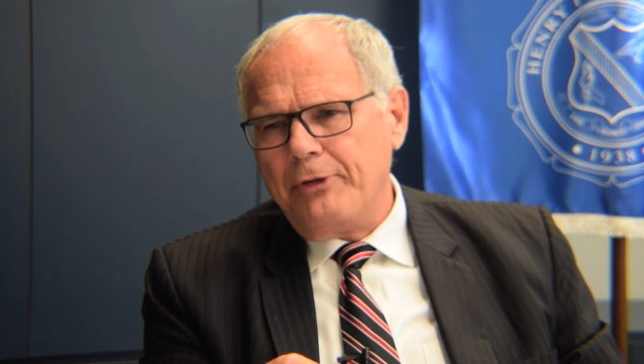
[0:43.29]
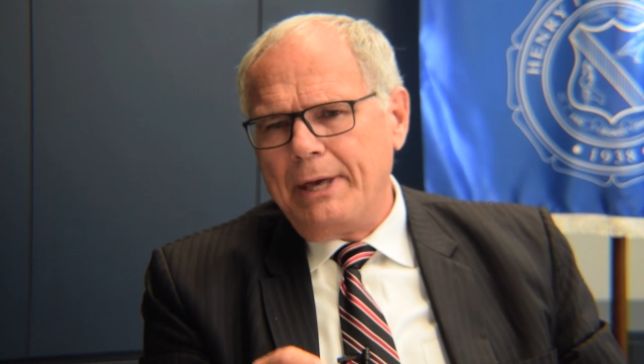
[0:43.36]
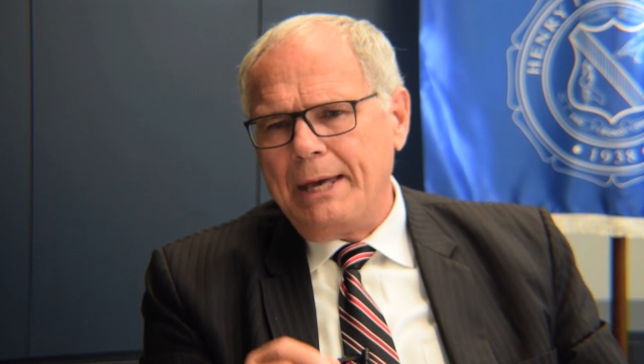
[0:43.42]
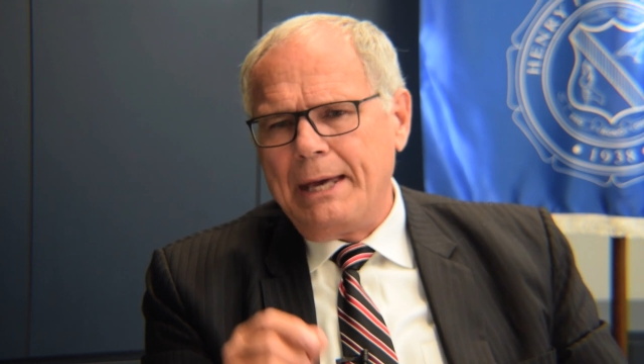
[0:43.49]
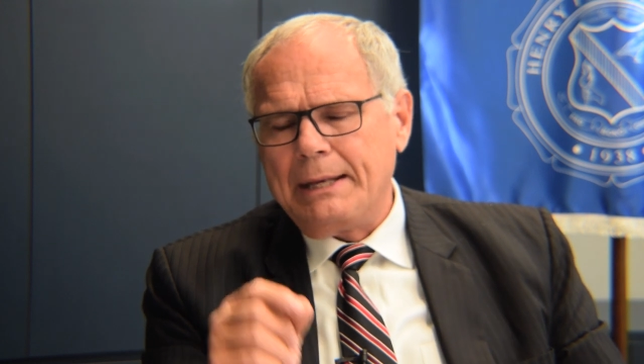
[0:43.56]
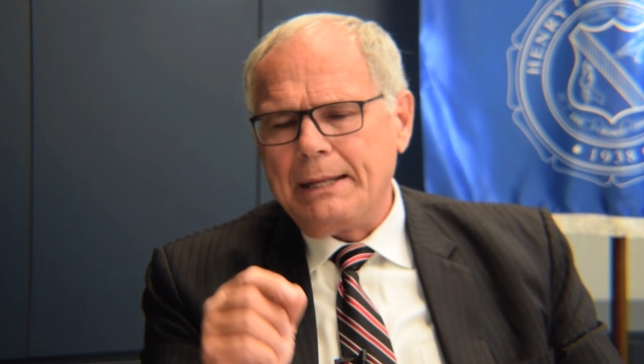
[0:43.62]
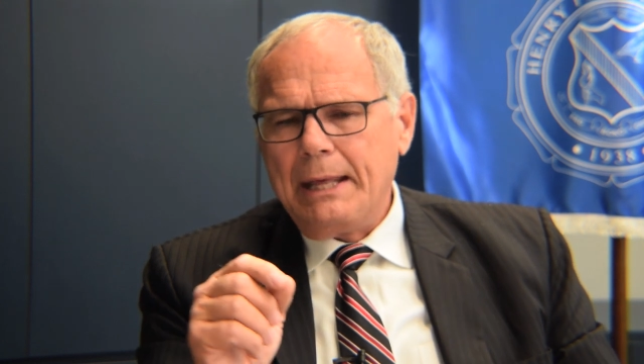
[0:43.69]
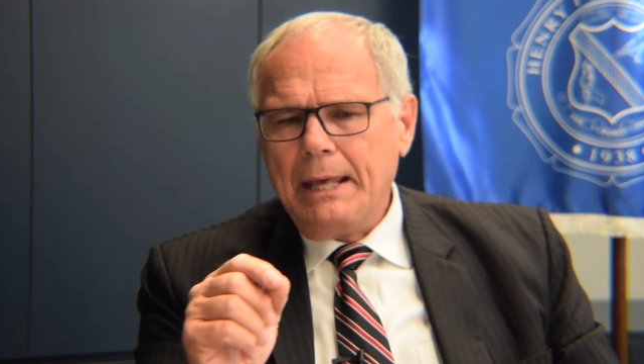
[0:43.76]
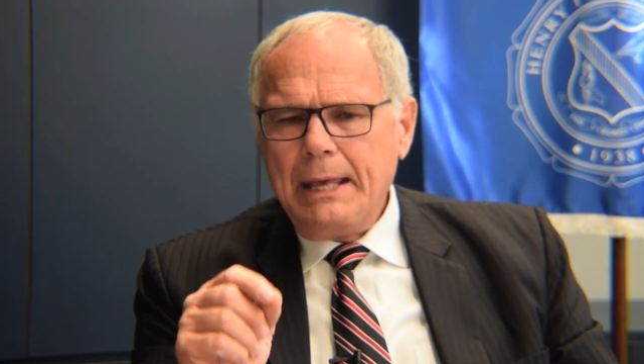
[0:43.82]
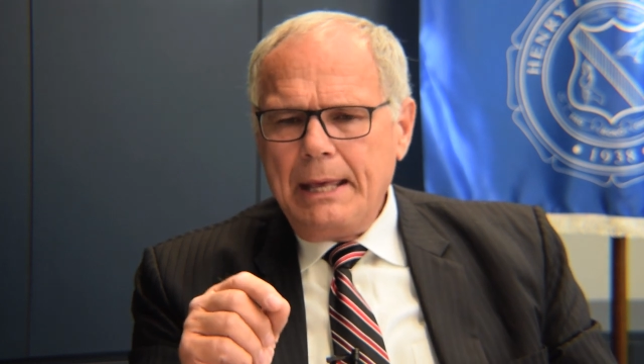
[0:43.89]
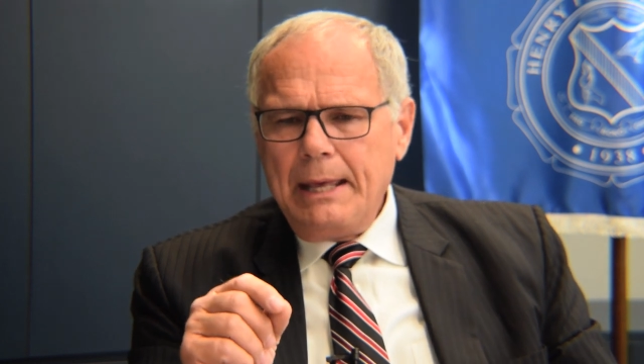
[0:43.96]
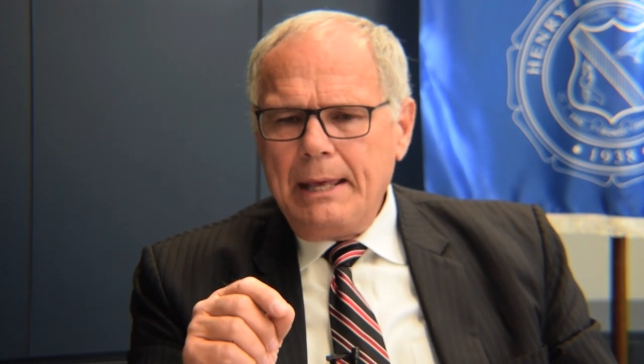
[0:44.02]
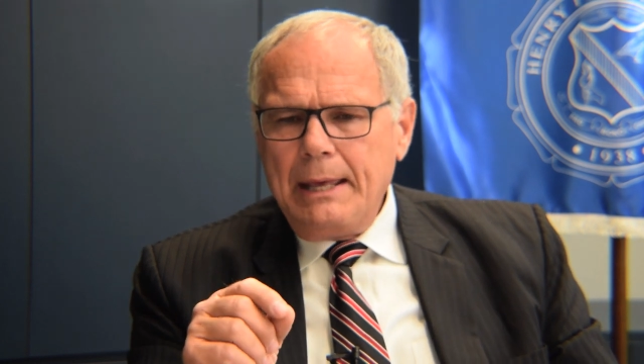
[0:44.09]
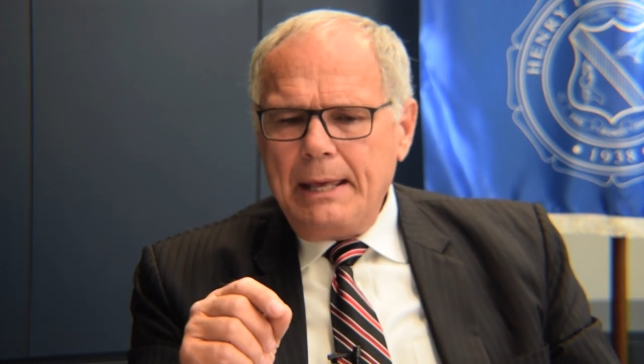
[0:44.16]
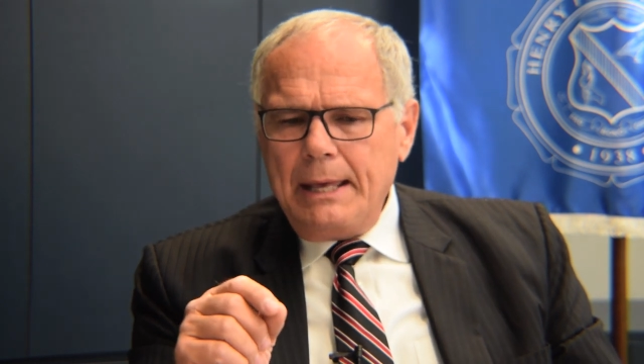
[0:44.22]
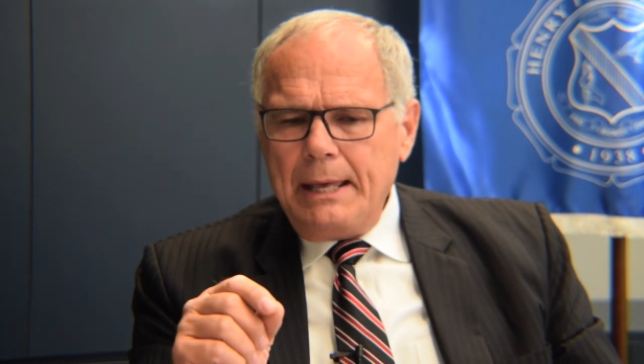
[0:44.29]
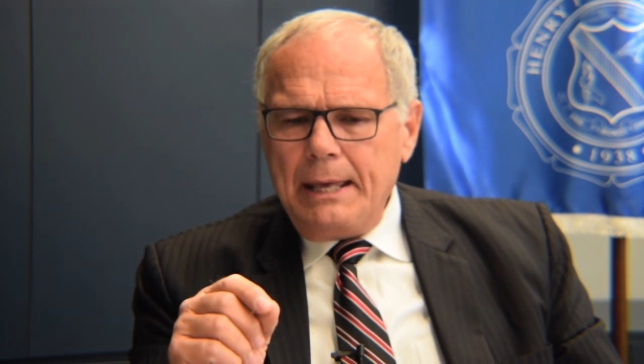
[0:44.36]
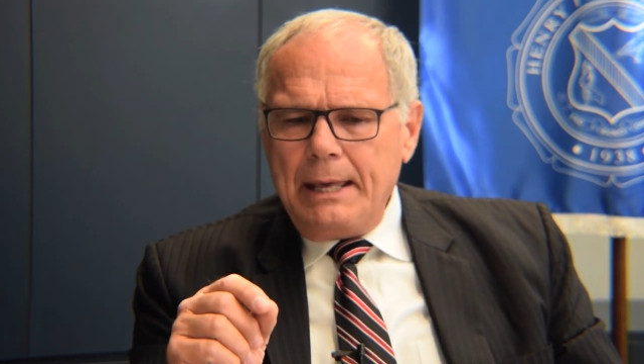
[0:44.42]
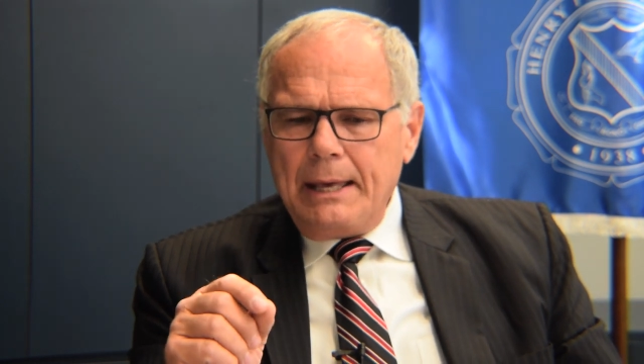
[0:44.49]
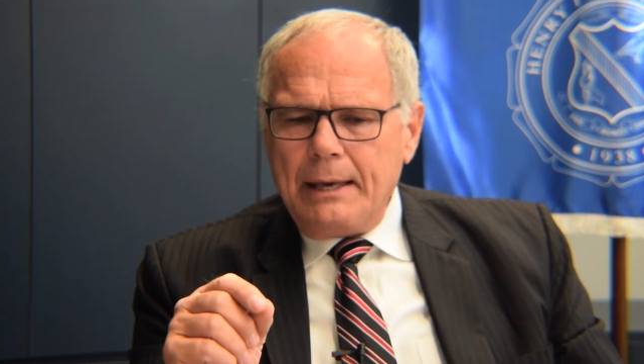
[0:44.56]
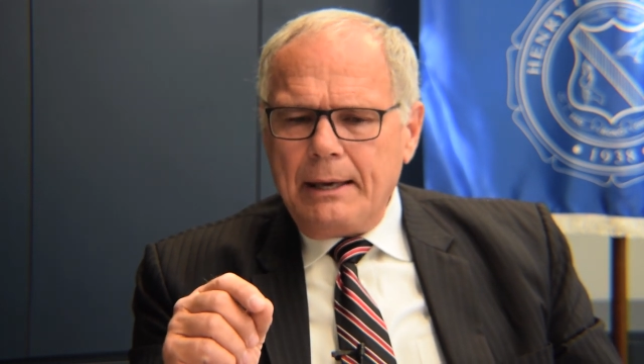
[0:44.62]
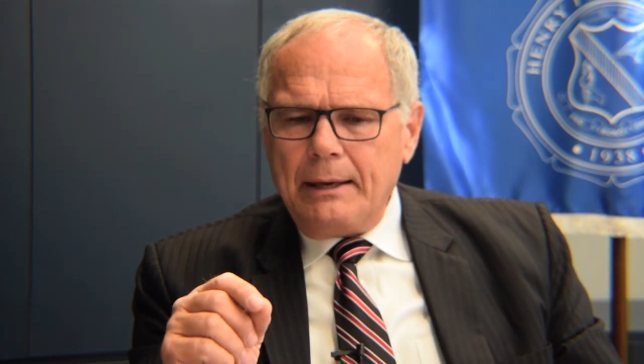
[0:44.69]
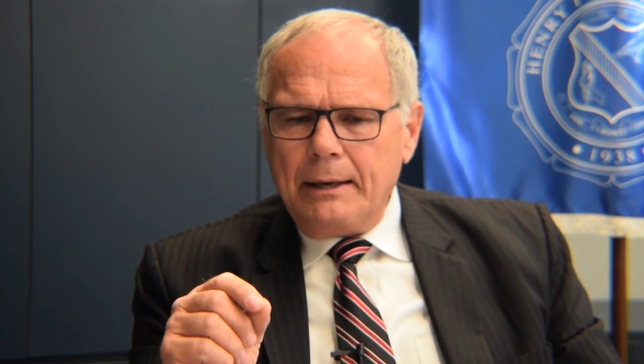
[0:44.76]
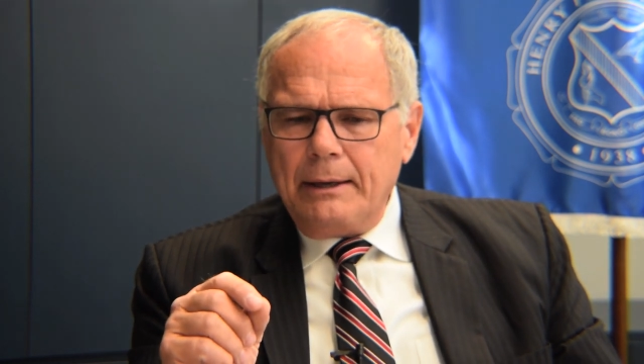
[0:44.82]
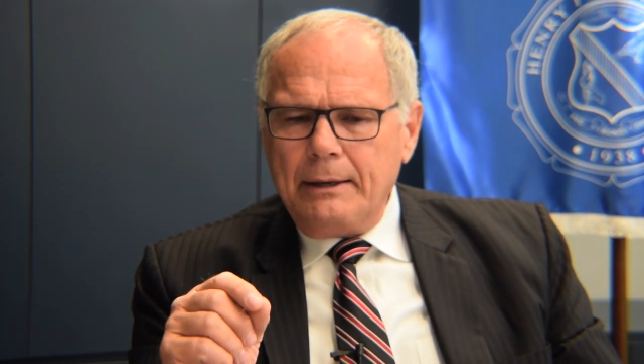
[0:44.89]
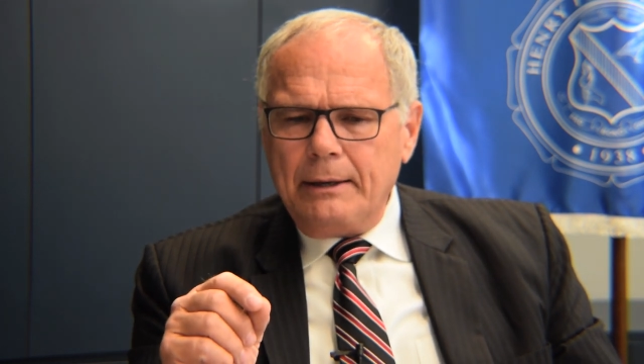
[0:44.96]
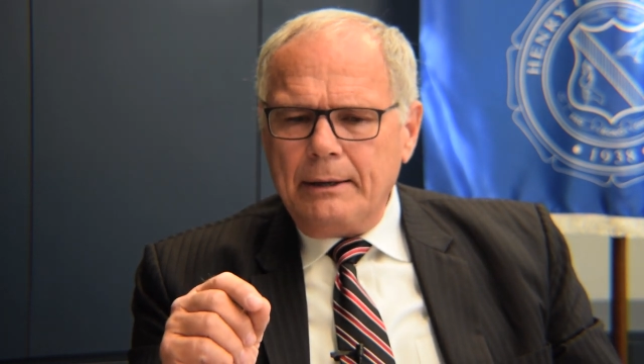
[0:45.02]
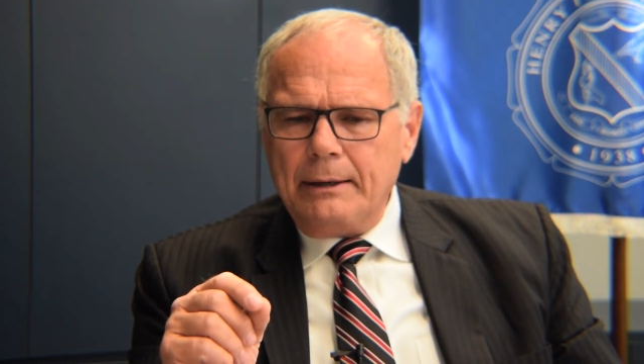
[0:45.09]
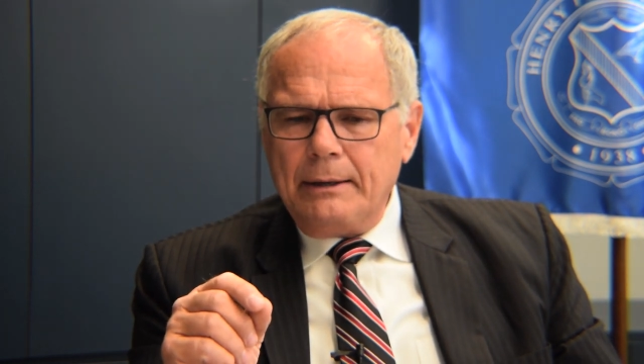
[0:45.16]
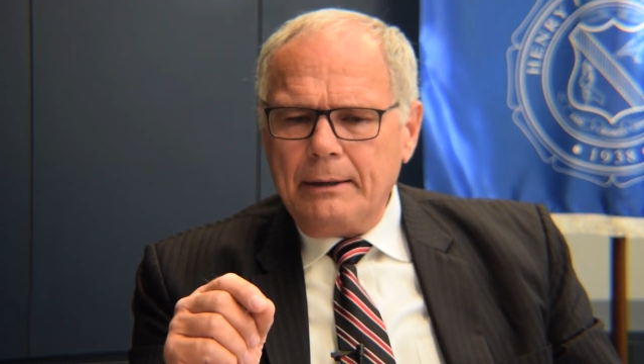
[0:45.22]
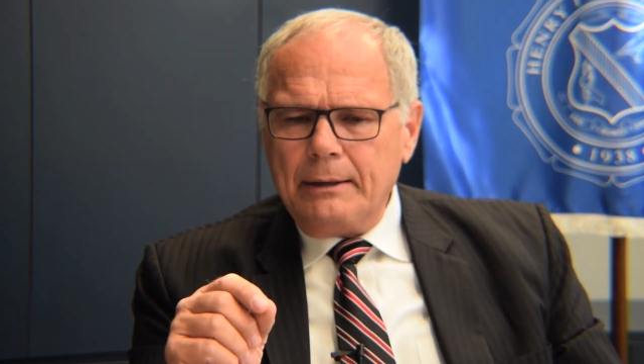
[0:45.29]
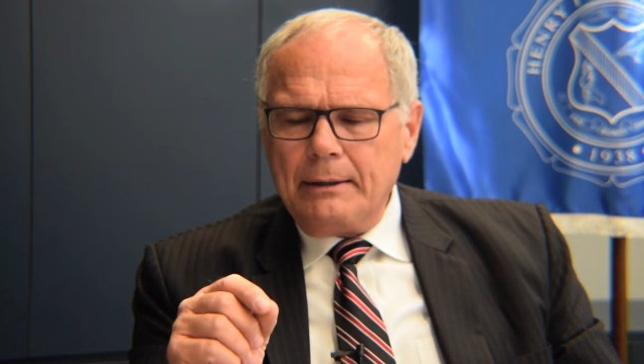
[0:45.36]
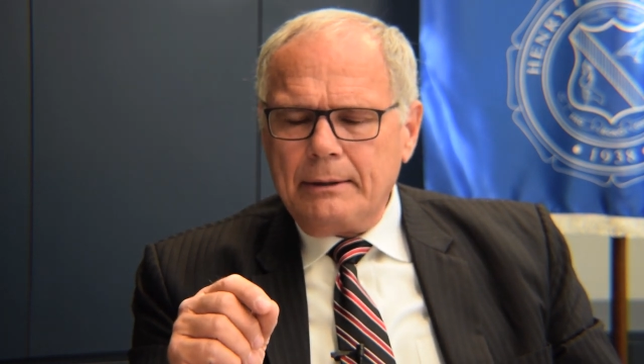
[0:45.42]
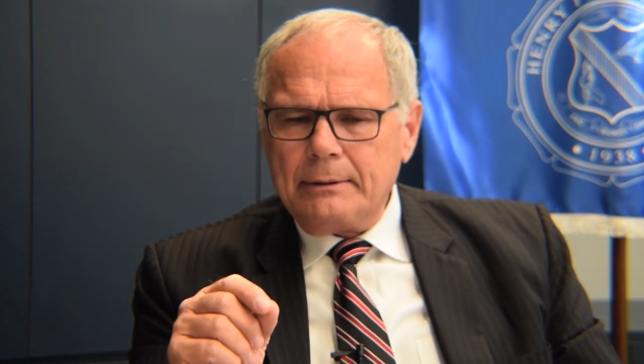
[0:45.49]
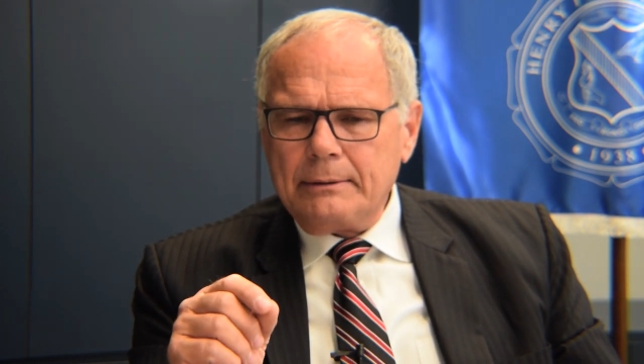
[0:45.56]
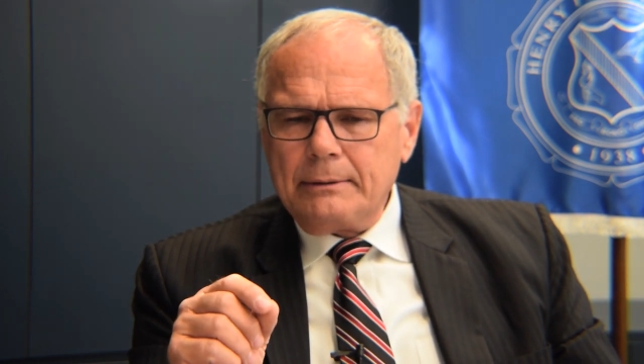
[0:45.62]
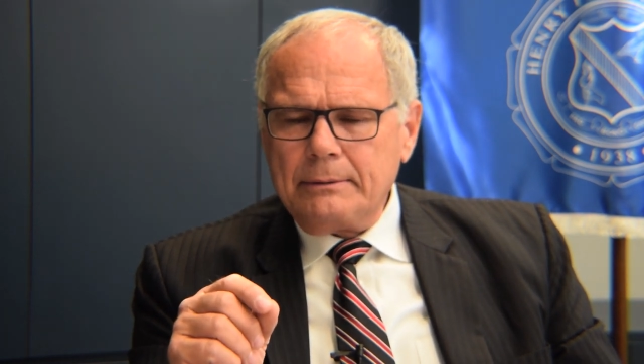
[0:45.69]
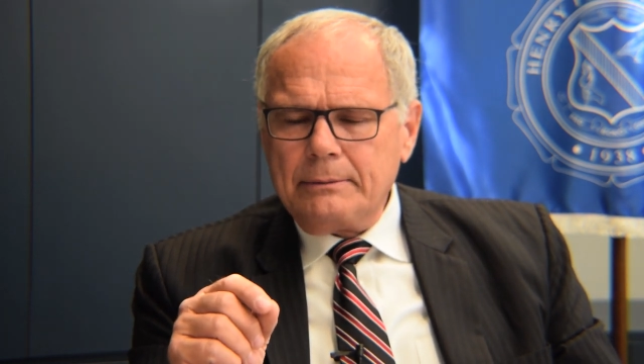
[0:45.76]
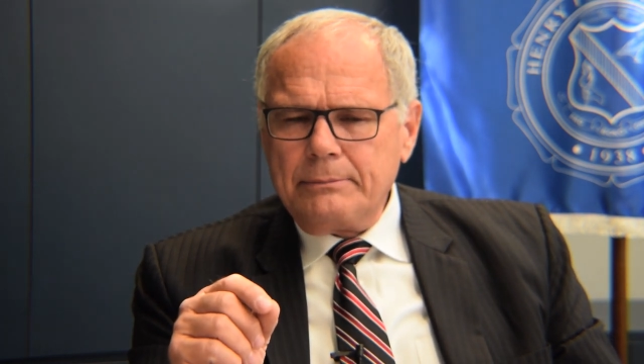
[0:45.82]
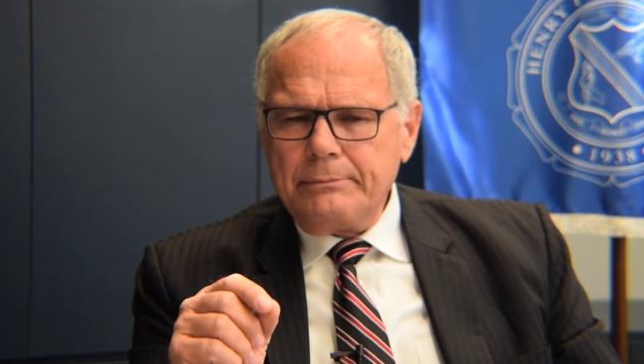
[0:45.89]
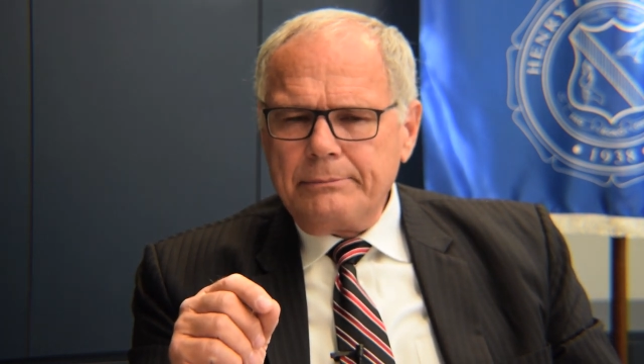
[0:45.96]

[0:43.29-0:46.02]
that uh,